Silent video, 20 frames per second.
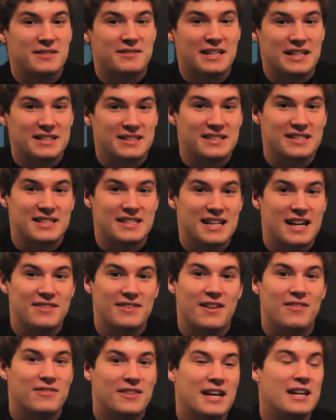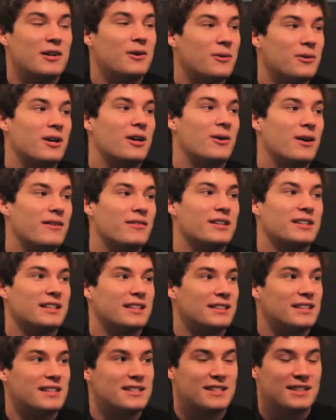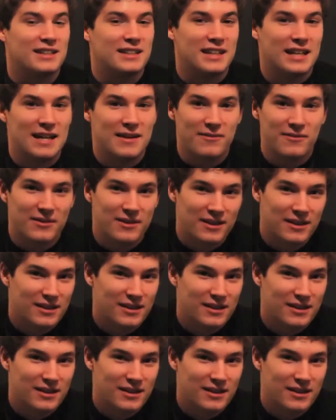have actually said that they don't know everything that's in the game.